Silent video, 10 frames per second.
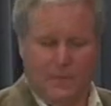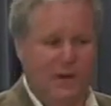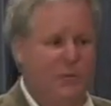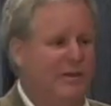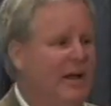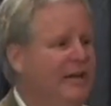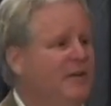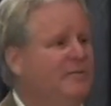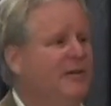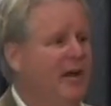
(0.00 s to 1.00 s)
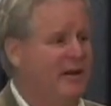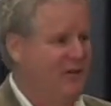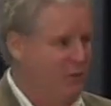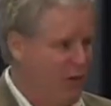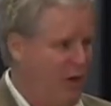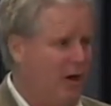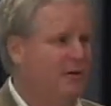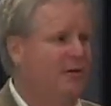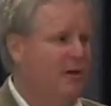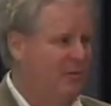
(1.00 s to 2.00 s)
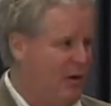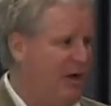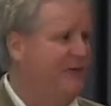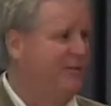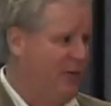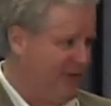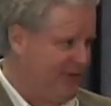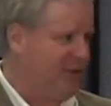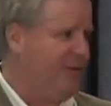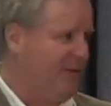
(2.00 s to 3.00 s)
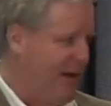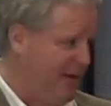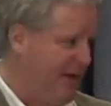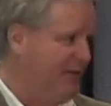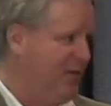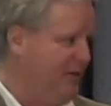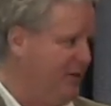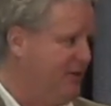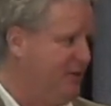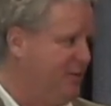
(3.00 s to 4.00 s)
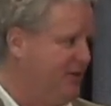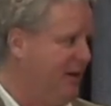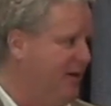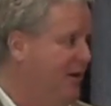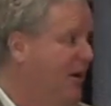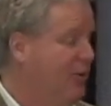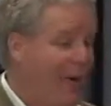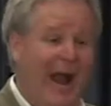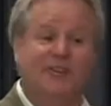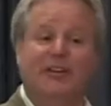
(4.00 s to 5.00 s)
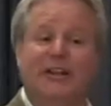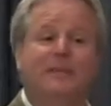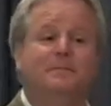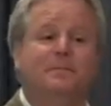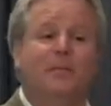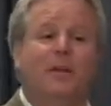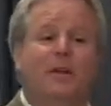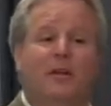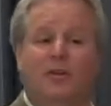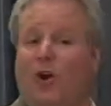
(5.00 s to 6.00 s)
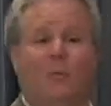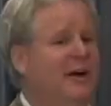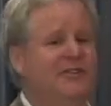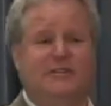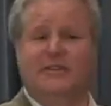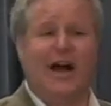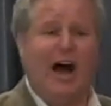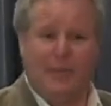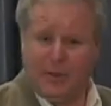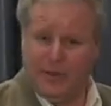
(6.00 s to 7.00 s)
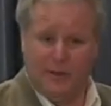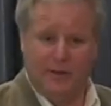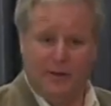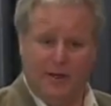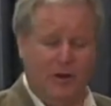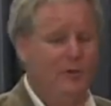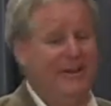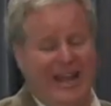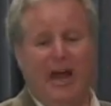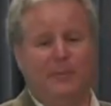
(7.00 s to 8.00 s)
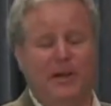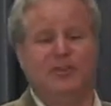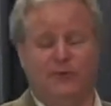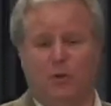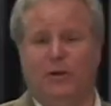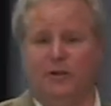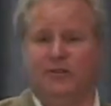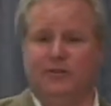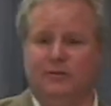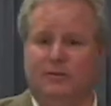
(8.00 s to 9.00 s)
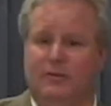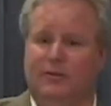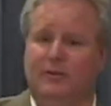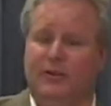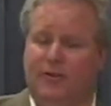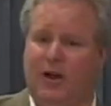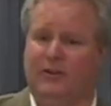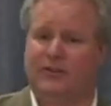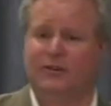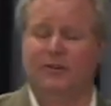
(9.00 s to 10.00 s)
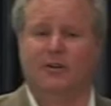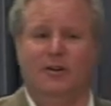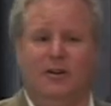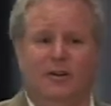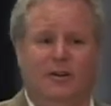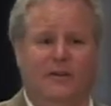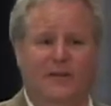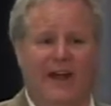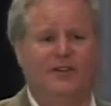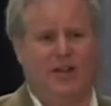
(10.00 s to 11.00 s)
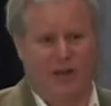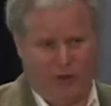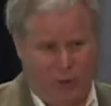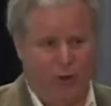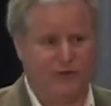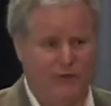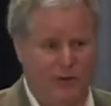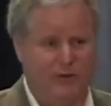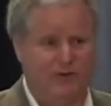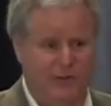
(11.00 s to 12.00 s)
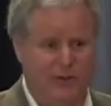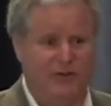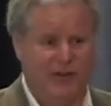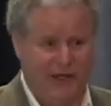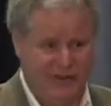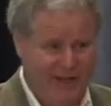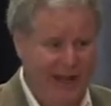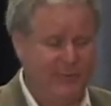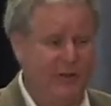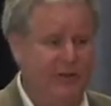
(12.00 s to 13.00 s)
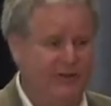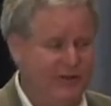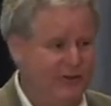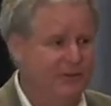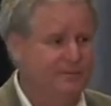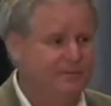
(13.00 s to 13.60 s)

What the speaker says: And we tell you, you got to just work harder than the nonprofit to raise a little bit of money. That's why it's 102%. No, actually, don't budget the top. You can't budget for wills and trusts. That's kind of gross, folks. I mean, you're chasing the ambulances.